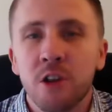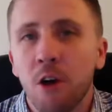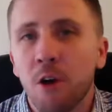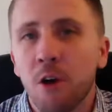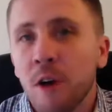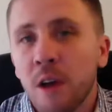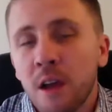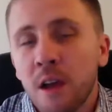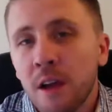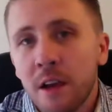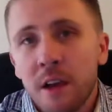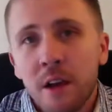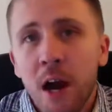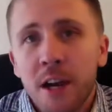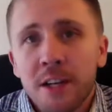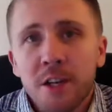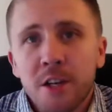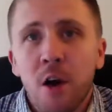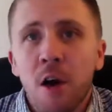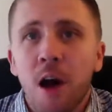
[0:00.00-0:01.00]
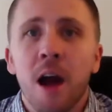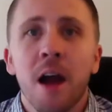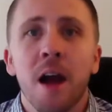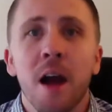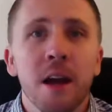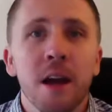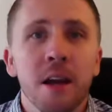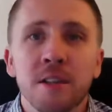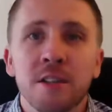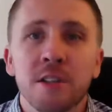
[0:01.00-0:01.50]
So, you know,
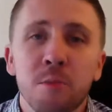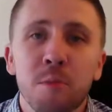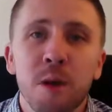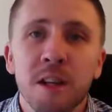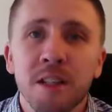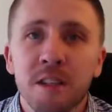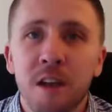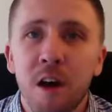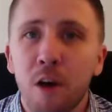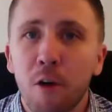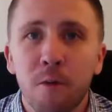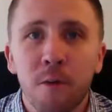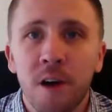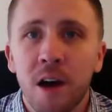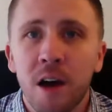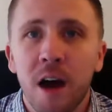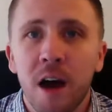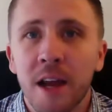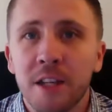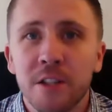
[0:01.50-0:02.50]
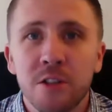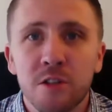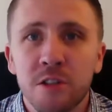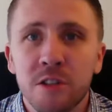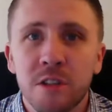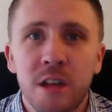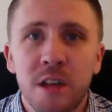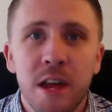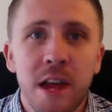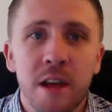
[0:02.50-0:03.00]
I consider myself, I guess you
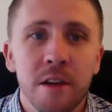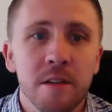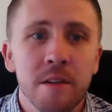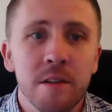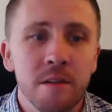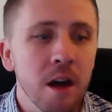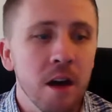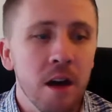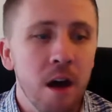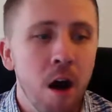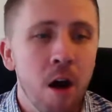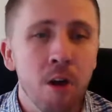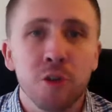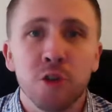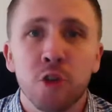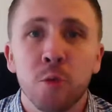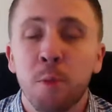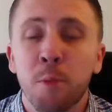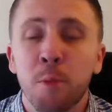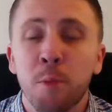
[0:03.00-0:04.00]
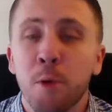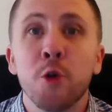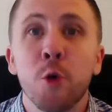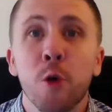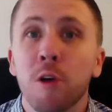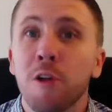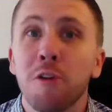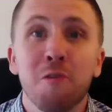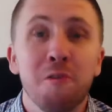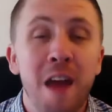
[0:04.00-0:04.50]
say, an
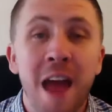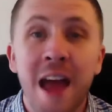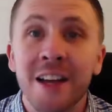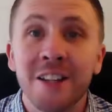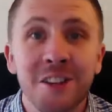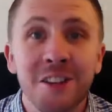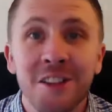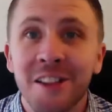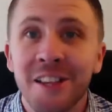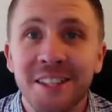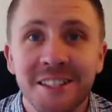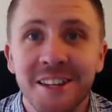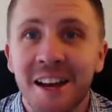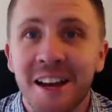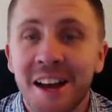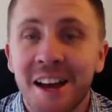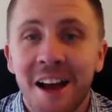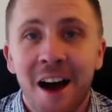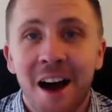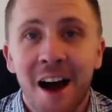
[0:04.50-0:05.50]
entrepreneurial evangelist.